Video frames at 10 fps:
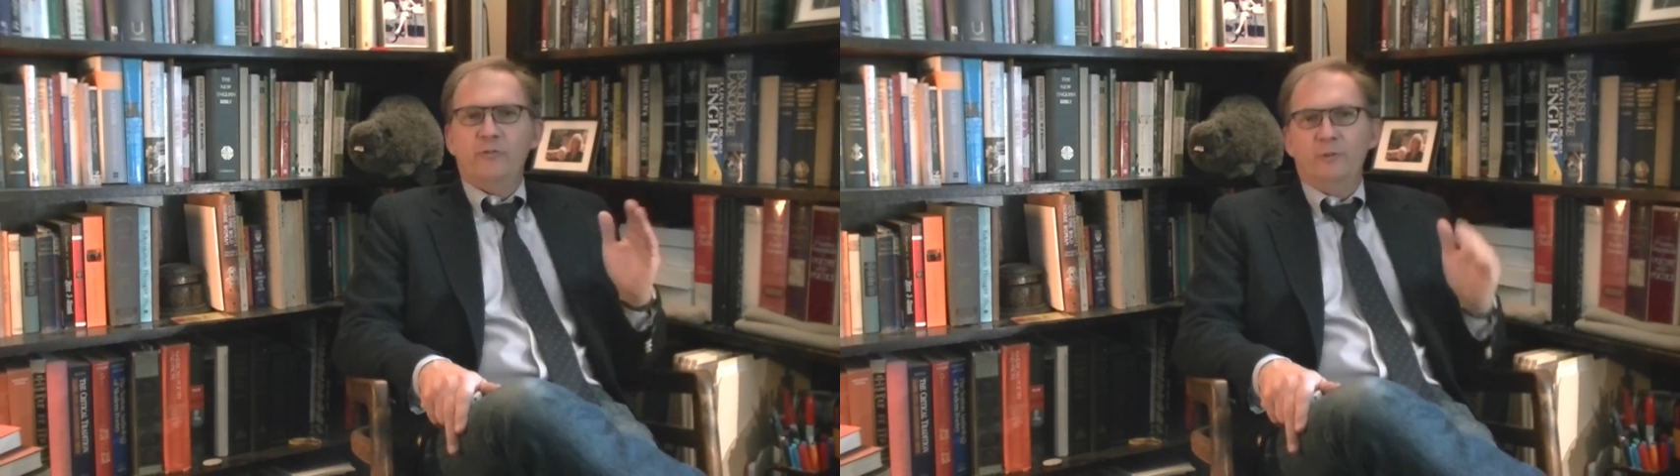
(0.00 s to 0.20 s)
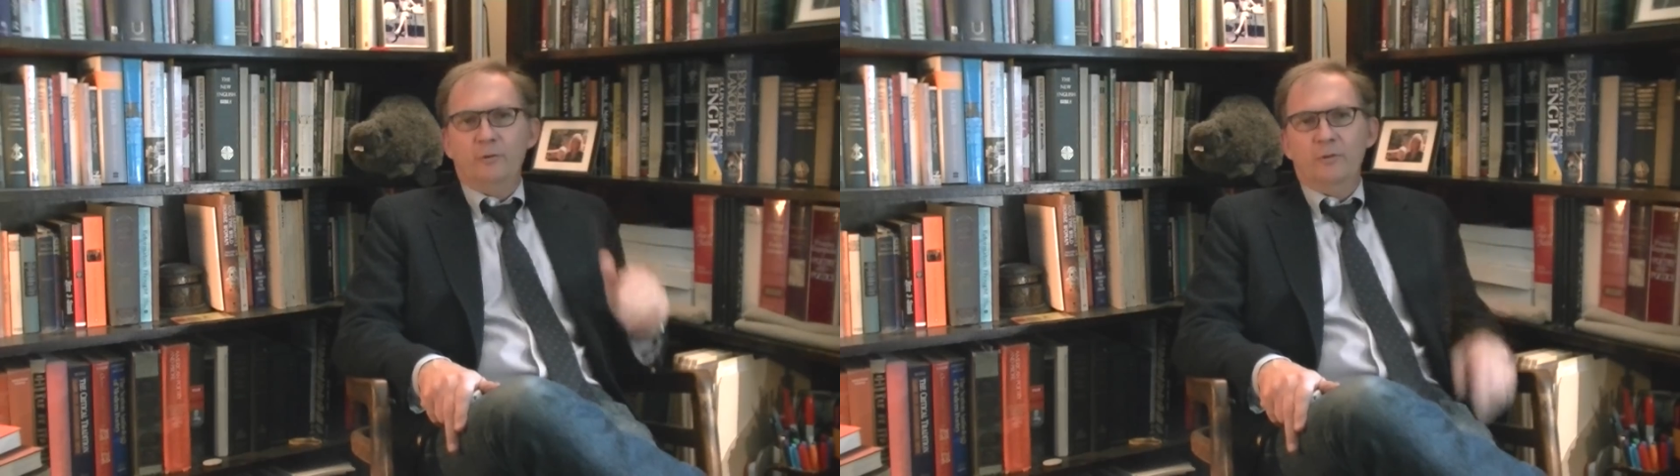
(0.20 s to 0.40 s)

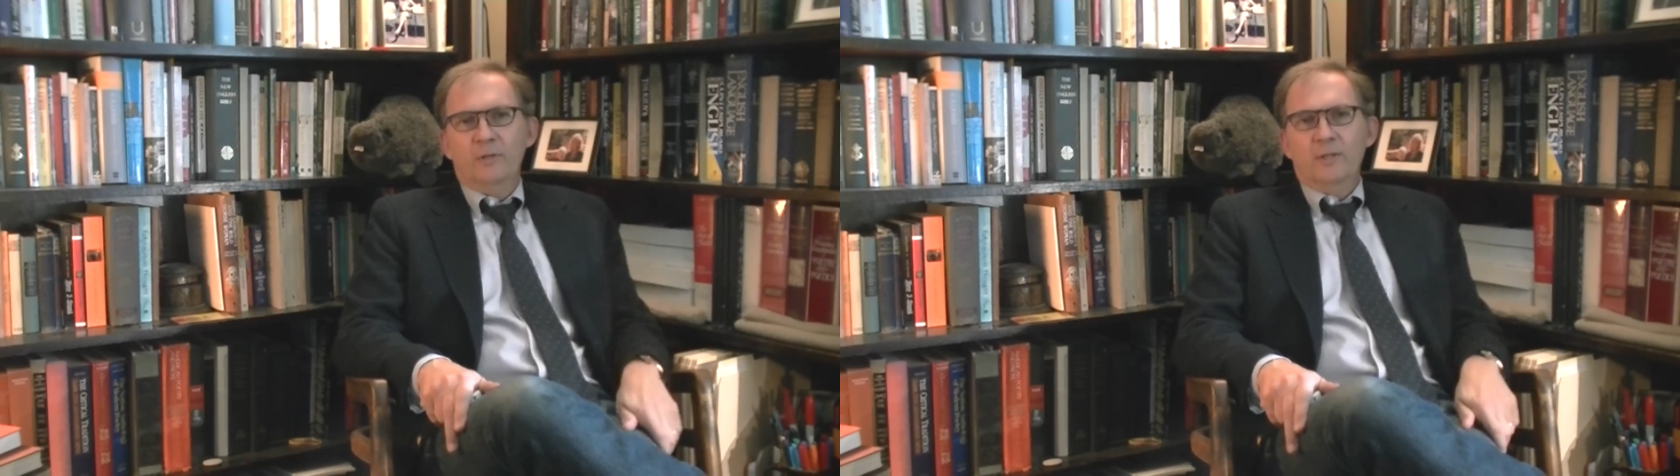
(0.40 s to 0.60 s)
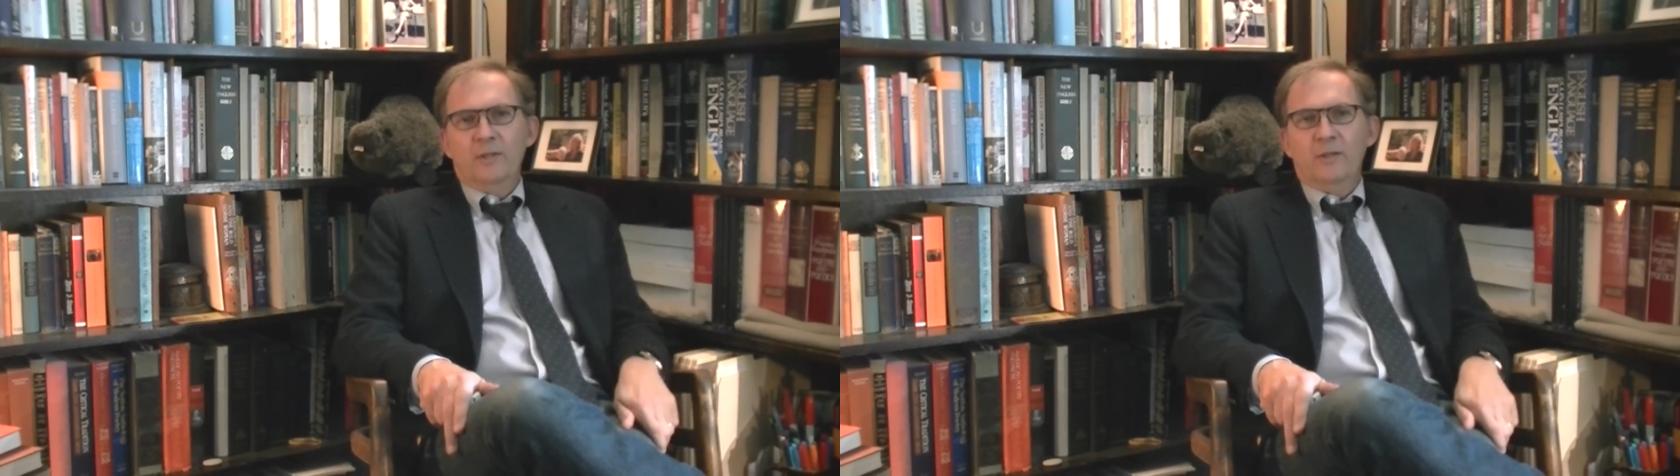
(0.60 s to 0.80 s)
to
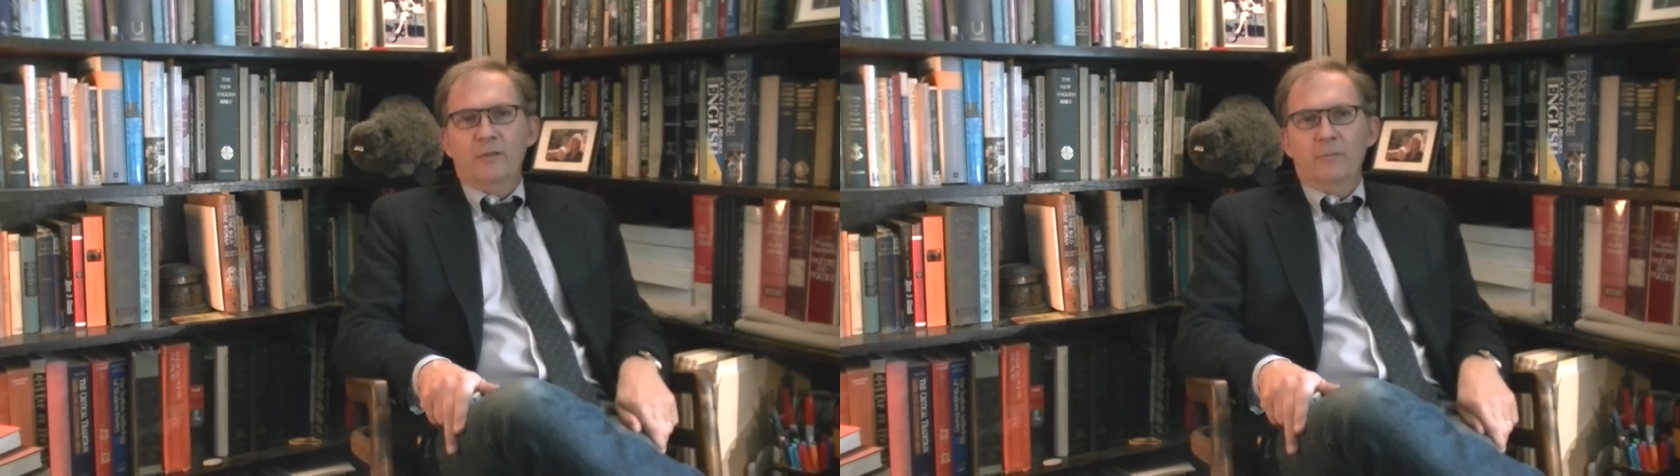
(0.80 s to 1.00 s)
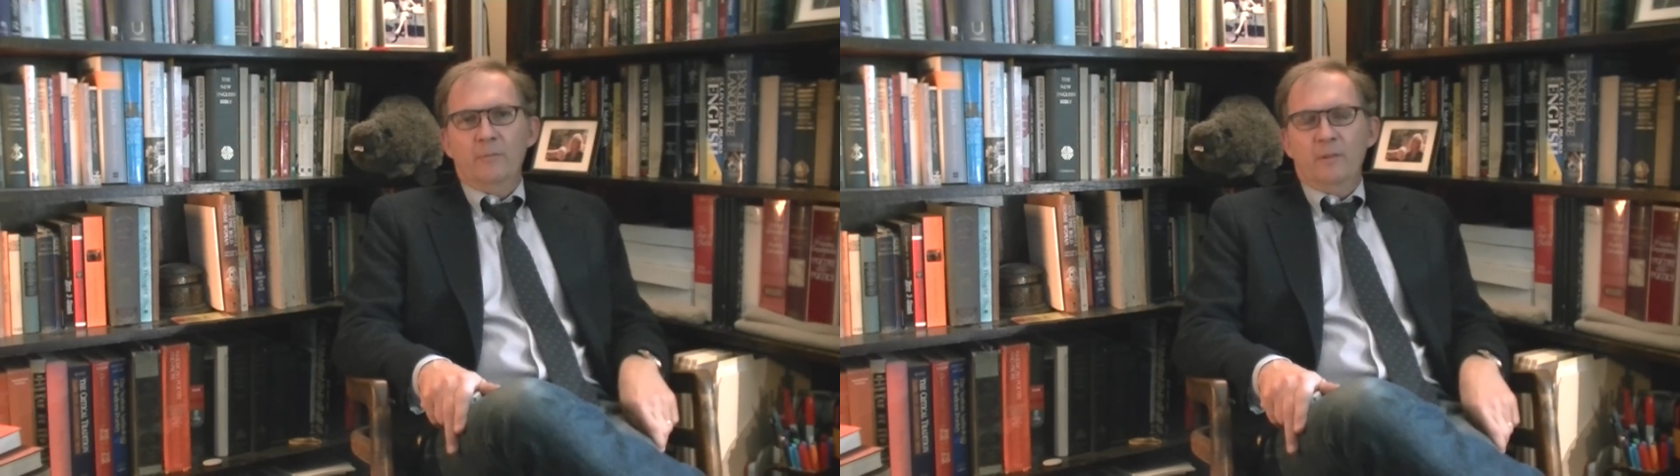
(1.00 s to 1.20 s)

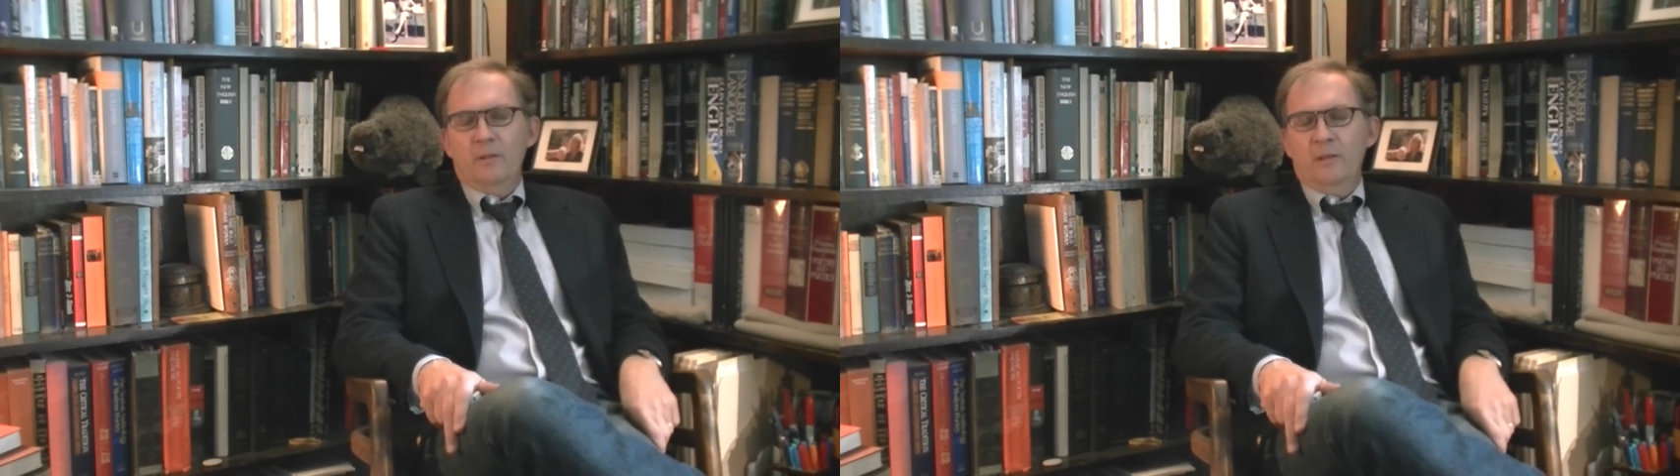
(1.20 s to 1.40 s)
give him